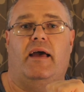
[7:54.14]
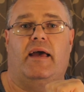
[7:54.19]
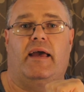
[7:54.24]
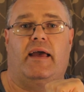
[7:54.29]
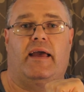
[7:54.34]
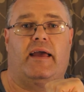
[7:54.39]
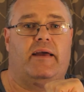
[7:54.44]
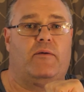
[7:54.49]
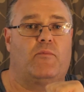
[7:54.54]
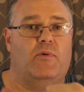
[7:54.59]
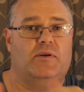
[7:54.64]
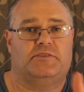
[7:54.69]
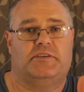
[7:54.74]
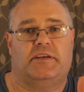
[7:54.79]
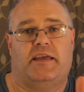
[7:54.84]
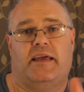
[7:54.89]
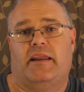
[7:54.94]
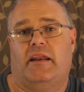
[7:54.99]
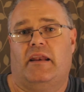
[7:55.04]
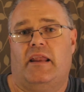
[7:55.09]
And once
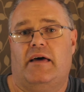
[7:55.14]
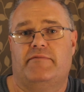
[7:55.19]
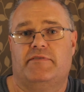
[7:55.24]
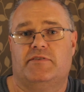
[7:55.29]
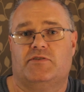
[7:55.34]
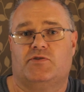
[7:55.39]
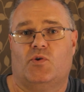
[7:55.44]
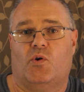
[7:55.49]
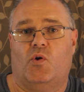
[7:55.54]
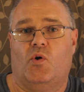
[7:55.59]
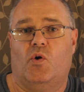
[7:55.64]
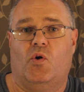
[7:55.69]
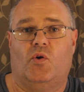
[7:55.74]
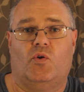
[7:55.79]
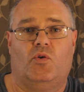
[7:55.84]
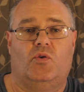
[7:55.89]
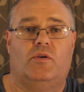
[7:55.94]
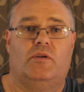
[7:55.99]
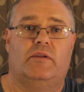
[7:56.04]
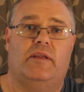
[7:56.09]
again, love yous
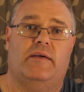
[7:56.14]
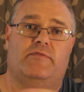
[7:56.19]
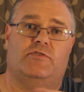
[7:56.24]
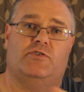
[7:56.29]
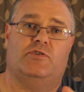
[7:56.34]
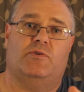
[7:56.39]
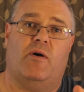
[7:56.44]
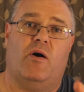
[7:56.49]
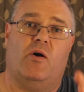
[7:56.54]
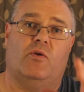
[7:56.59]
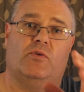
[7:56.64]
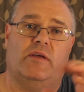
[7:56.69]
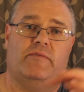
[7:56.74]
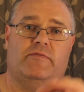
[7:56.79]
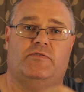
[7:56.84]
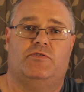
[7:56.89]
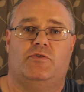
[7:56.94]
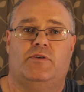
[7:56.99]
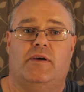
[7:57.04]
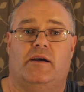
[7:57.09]
all. Never too old,
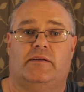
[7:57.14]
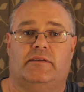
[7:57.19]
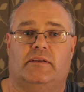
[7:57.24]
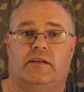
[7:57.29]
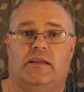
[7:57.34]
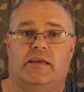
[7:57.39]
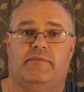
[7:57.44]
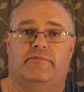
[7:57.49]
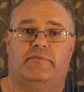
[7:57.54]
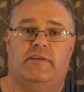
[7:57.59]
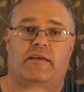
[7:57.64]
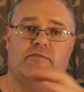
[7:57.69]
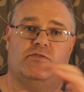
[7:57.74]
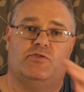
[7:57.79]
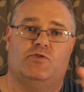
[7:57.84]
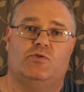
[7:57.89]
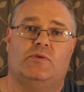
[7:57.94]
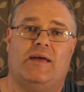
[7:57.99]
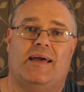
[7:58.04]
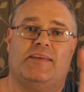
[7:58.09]
never too young to lift, never
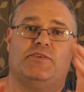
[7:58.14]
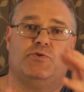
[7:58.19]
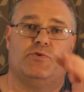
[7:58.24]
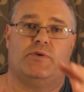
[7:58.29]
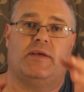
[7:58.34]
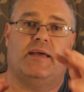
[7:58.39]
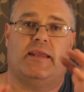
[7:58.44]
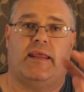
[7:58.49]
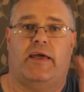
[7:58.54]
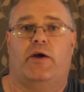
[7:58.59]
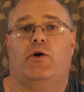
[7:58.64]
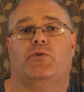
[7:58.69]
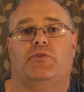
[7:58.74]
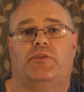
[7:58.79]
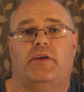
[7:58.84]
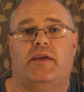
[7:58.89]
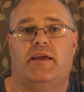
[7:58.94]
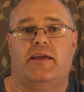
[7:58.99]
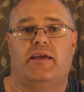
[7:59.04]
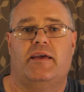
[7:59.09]
too late to get
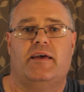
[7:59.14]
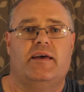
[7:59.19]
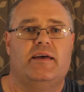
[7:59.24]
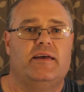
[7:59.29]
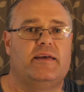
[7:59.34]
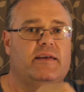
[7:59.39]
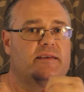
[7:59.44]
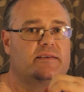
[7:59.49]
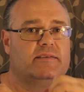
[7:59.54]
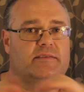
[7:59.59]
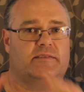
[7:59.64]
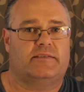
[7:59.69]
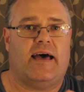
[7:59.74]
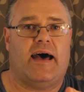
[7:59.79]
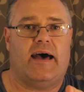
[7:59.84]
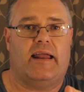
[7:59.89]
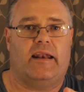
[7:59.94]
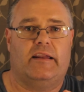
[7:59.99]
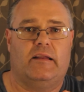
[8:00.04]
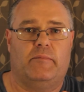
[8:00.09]
healthy.
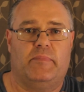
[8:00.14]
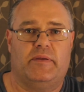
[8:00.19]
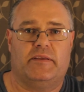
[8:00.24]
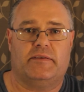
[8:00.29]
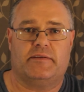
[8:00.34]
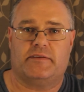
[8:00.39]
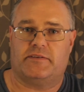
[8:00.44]
Start a little bit at